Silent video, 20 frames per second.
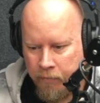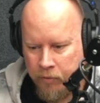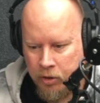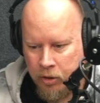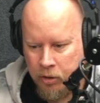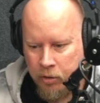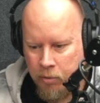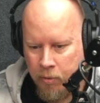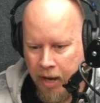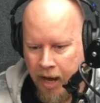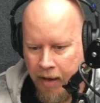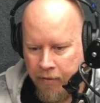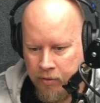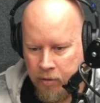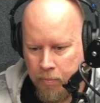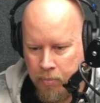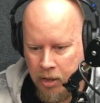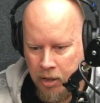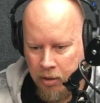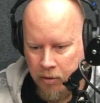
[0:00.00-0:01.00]
You have
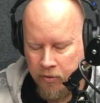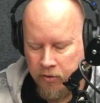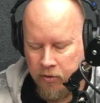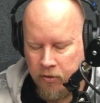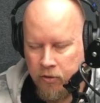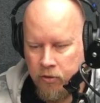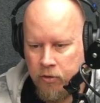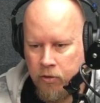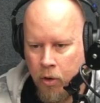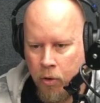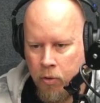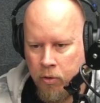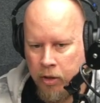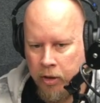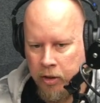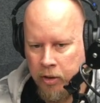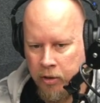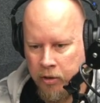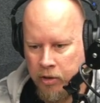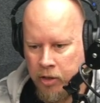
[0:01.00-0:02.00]
to be so
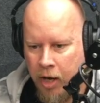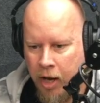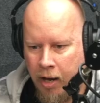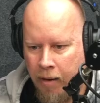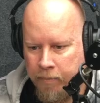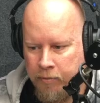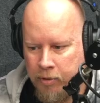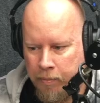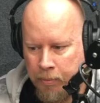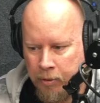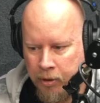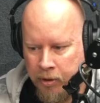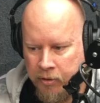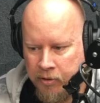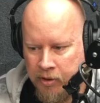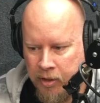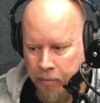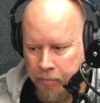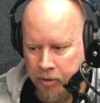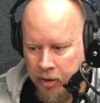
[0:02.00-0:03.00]
good at your job to
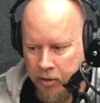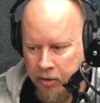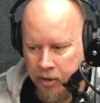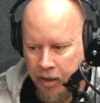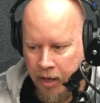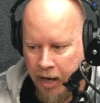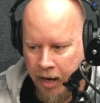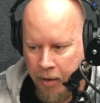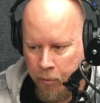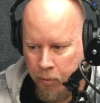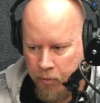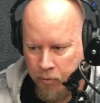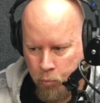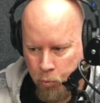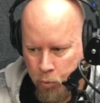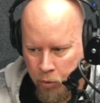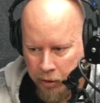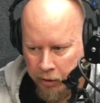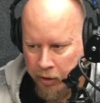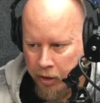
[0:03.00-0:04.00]
produce something that I would
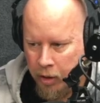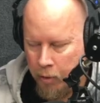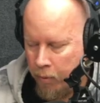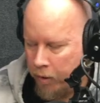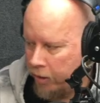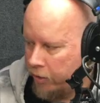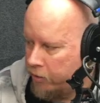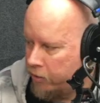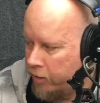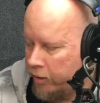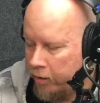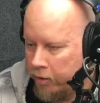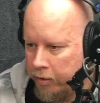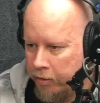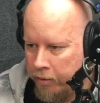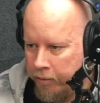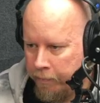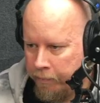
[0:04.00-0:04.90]
really don't want to drink.